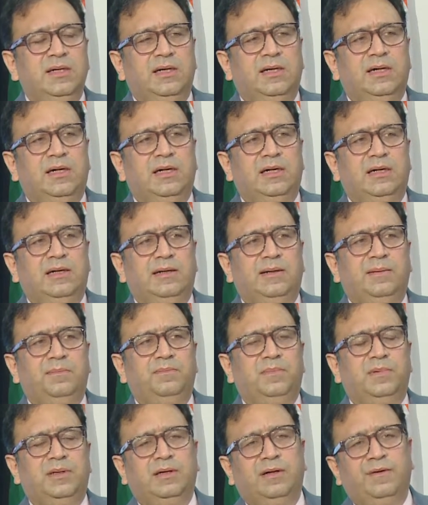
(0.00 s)

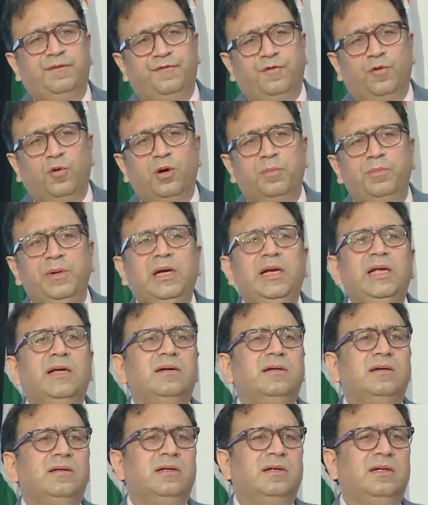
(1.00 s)
4
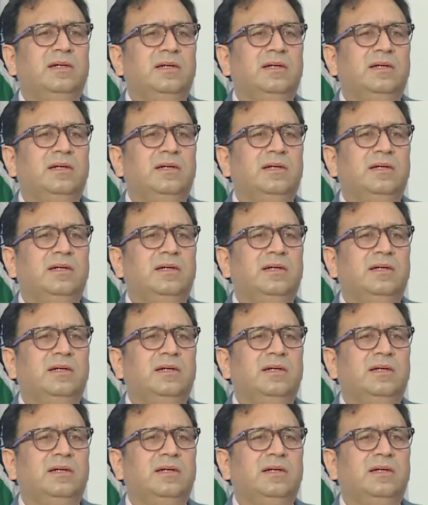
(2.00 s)
million